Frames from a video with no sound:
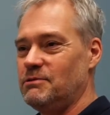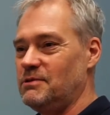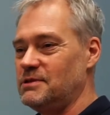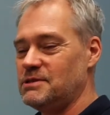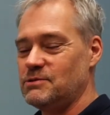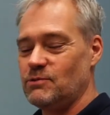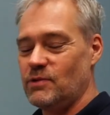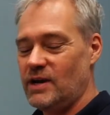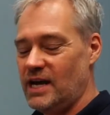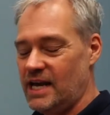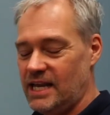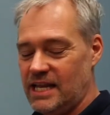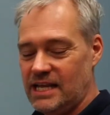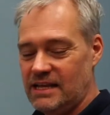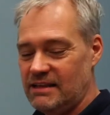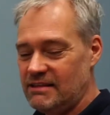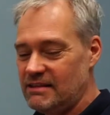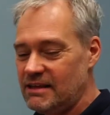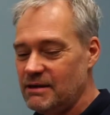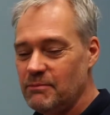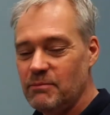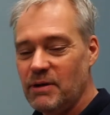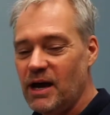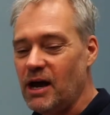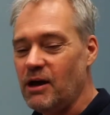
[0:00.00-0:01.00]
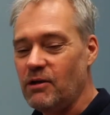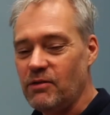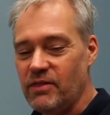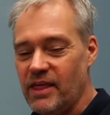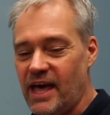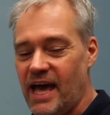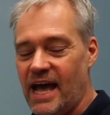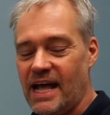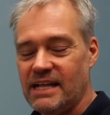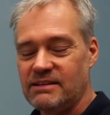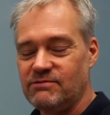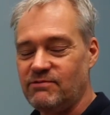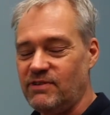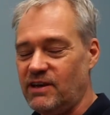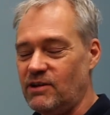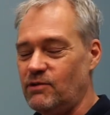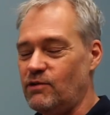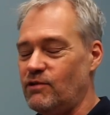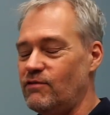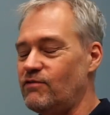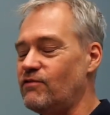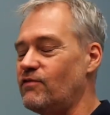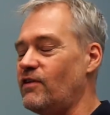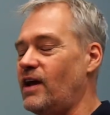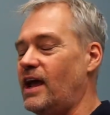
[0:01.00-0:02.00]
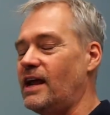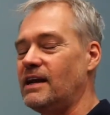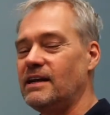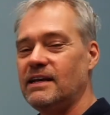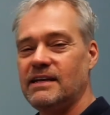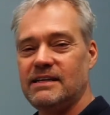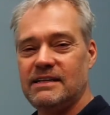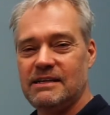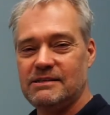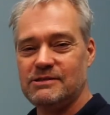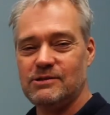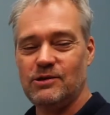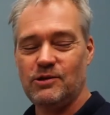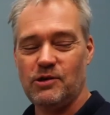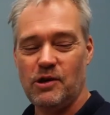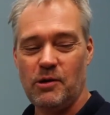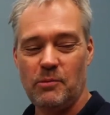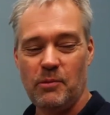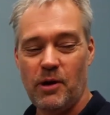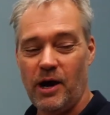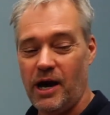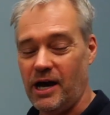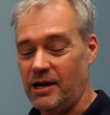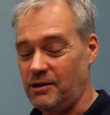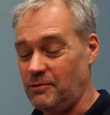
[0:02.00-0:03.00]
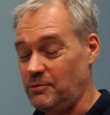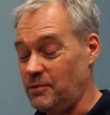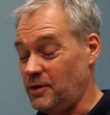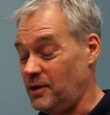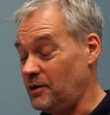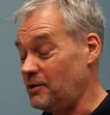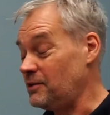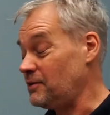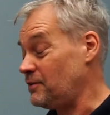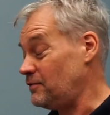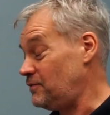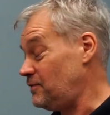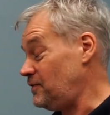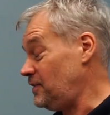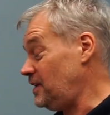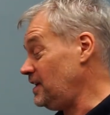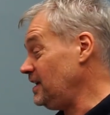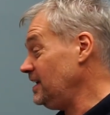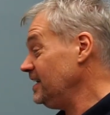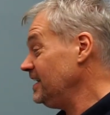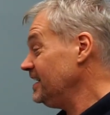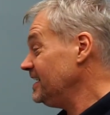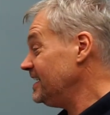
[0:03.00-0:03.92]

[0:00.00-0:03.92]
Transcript: writing about that very frankly in his autobiography,